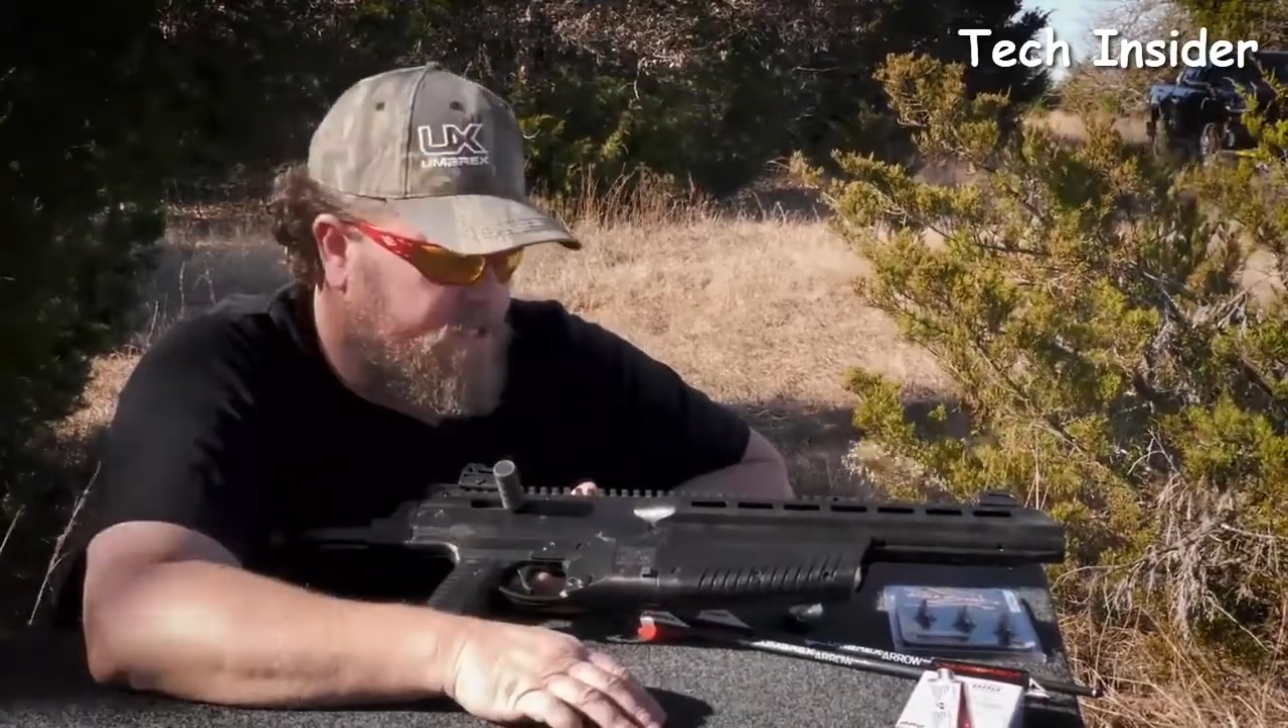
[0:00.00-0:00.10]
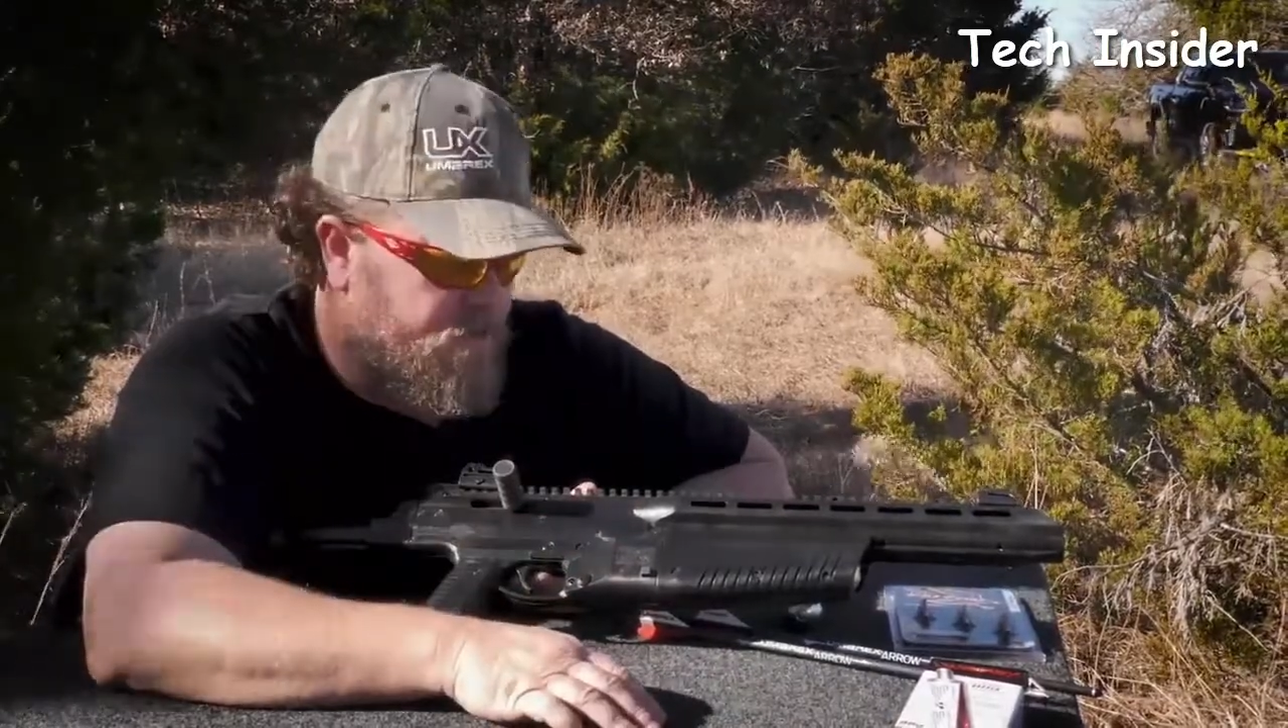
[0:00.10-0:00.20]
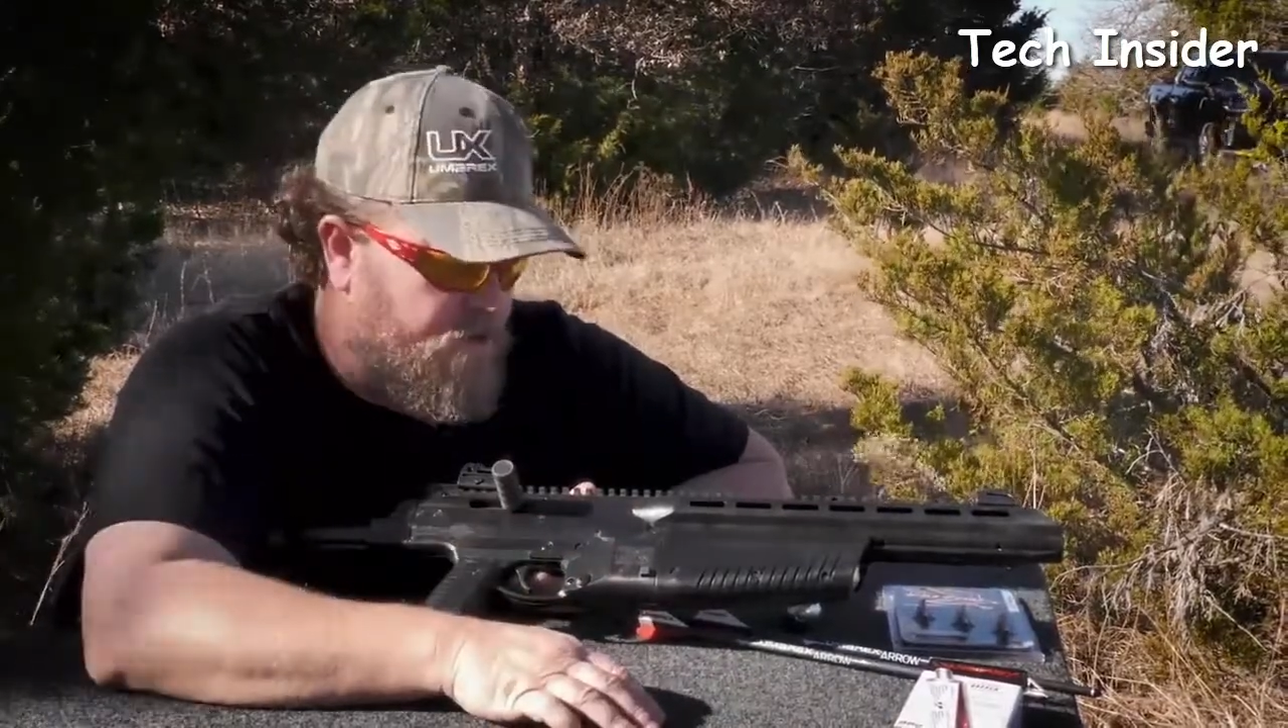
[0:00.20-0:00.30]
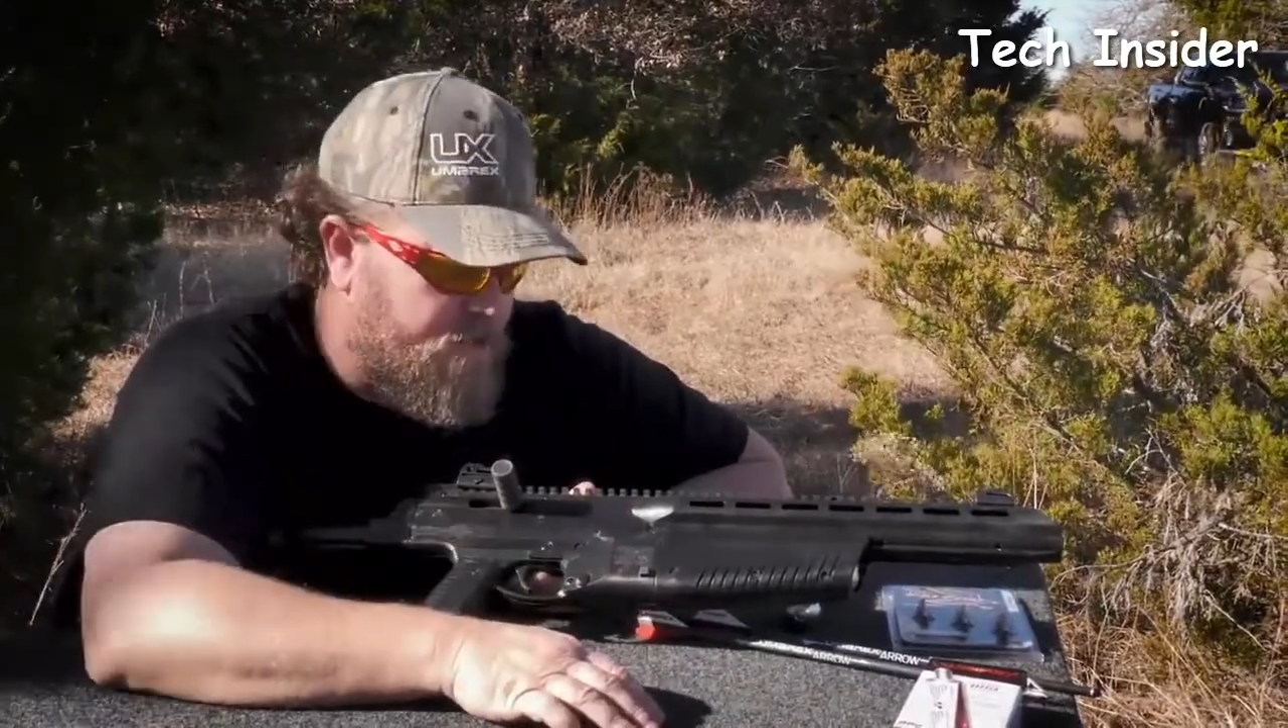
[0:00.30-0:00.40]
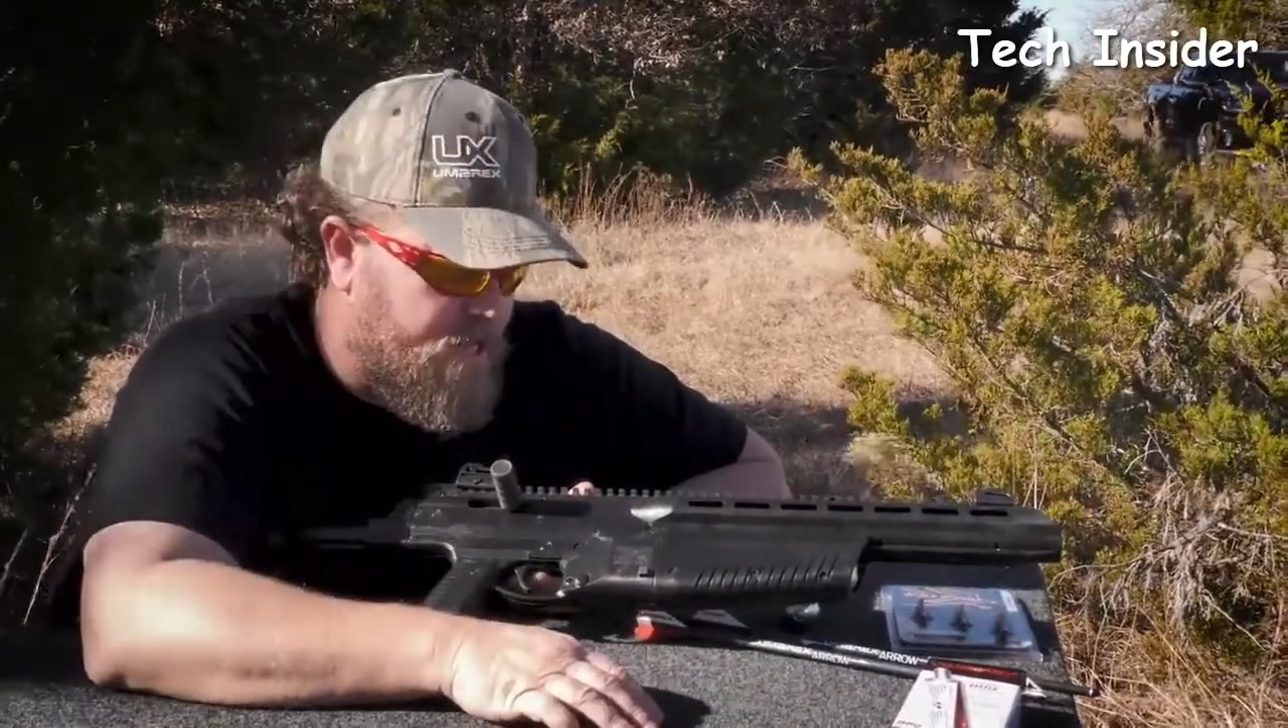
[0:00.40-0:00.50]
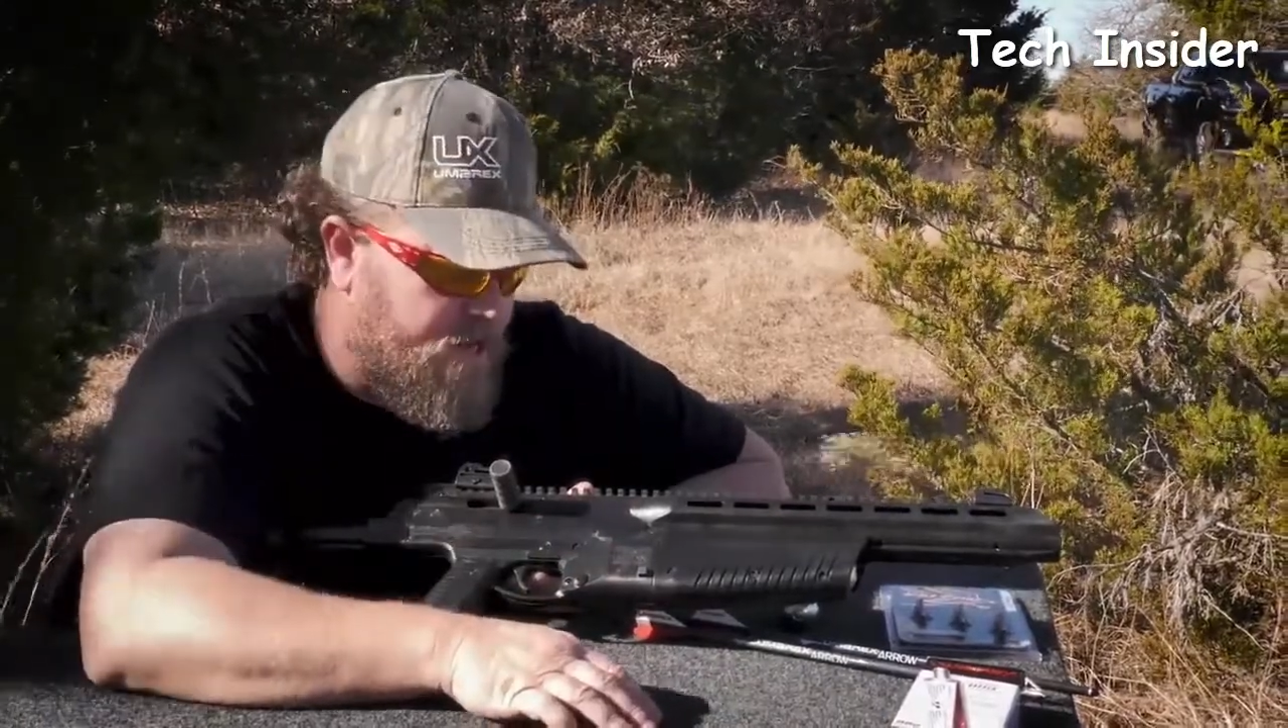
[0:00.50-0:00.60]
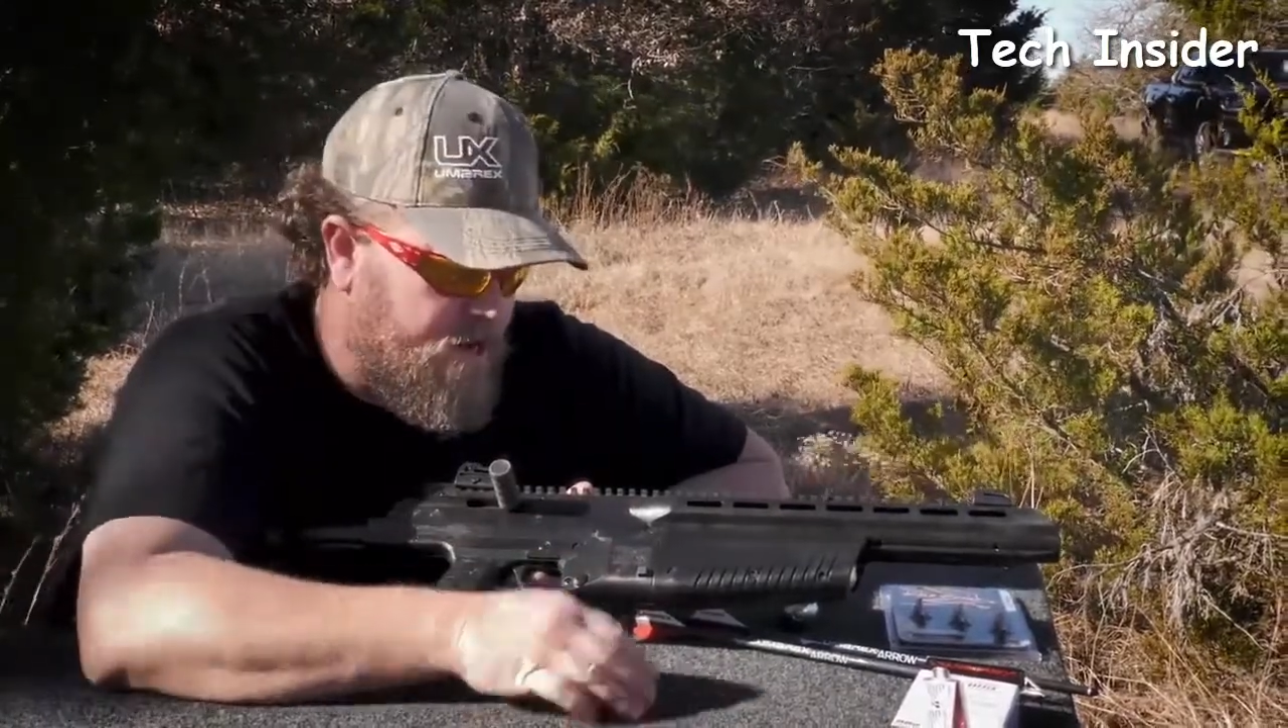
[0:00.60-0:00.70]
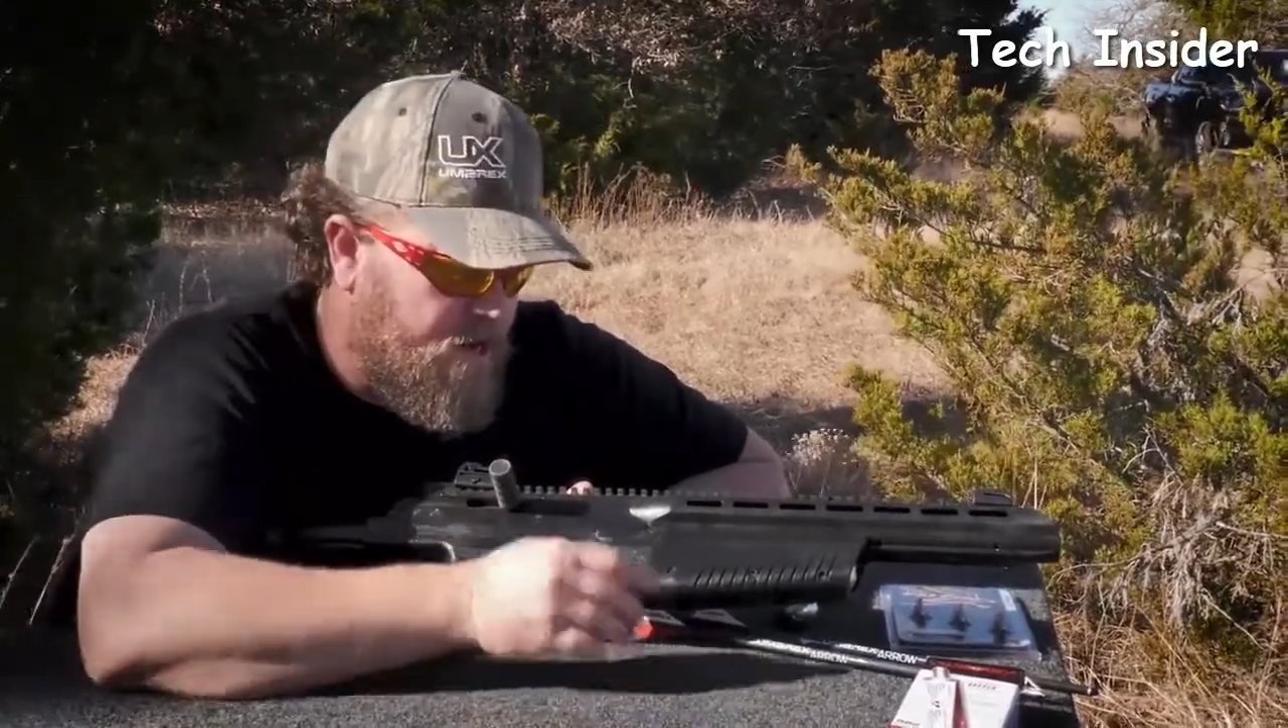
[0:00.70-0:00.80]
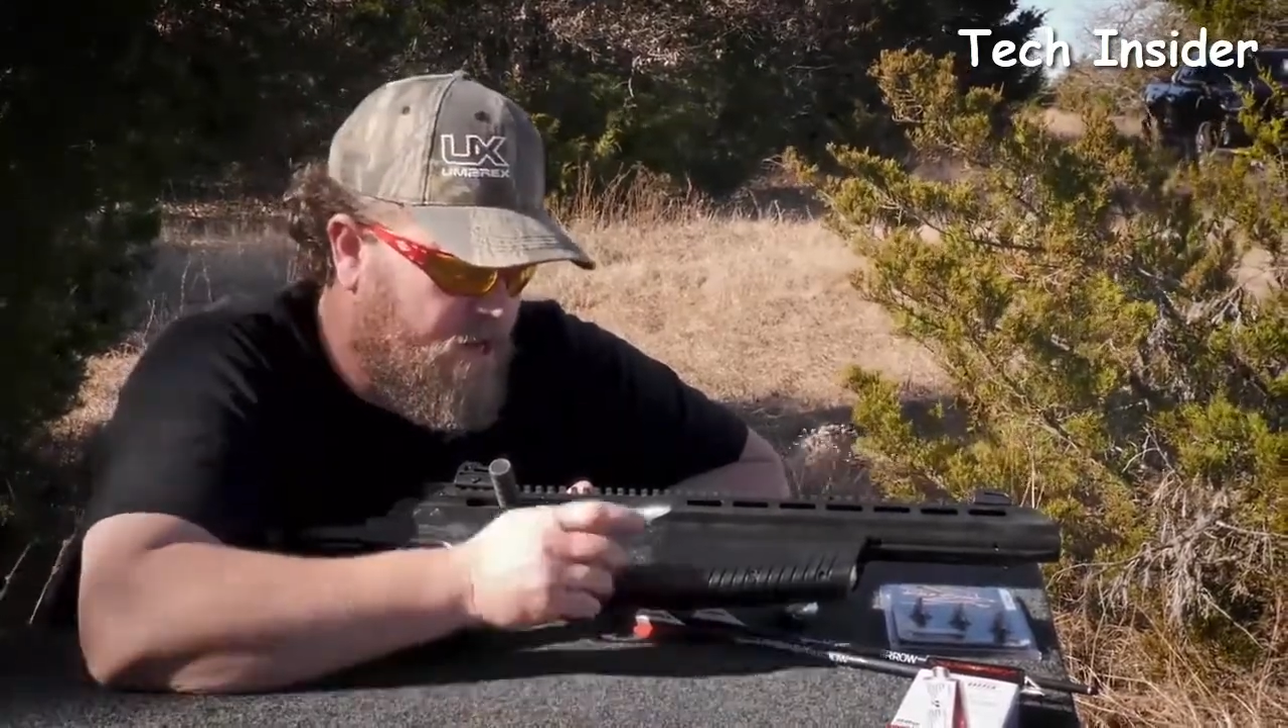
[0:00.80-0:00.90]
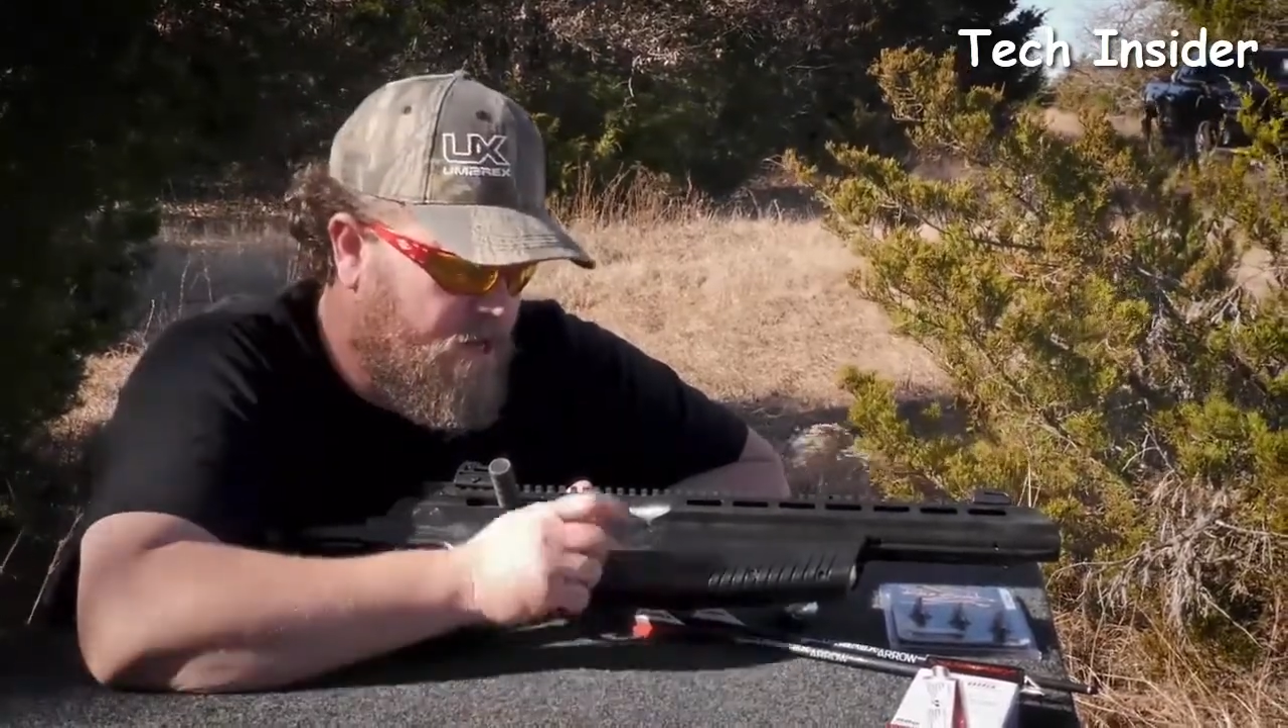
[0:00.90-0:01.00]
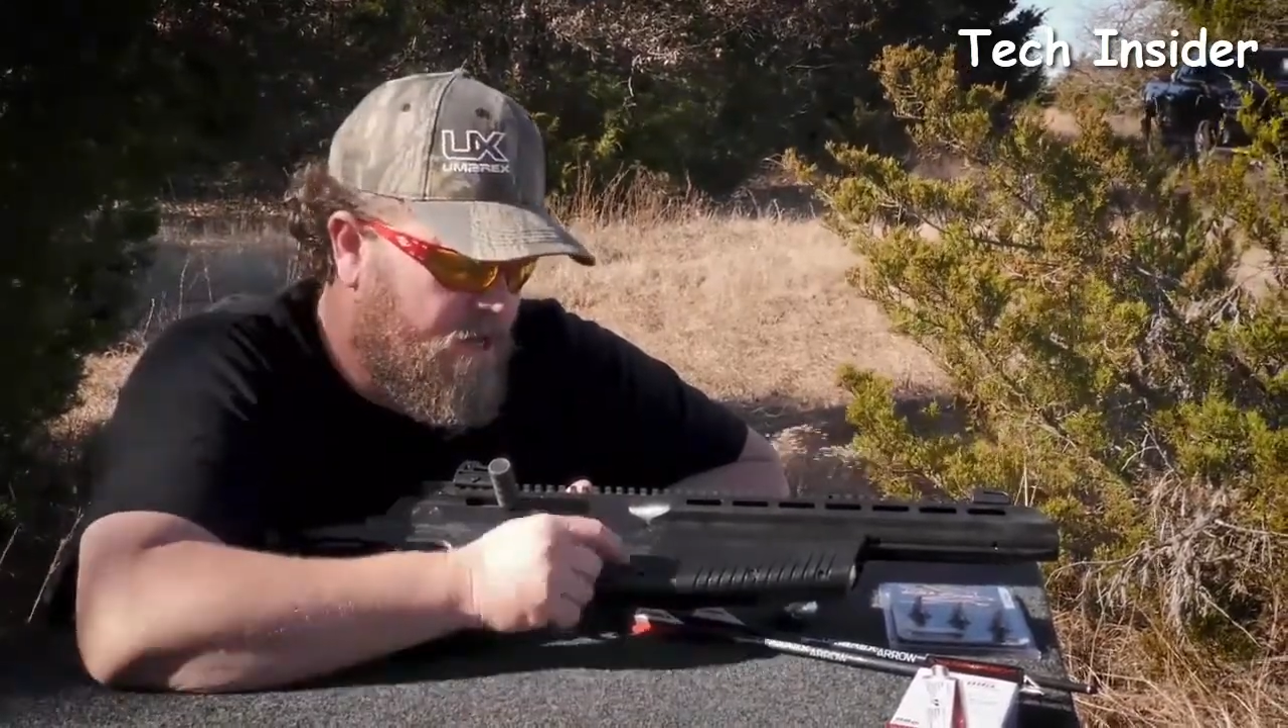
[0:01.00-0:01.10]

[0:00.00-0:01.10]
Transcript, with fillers: somewhere in that area,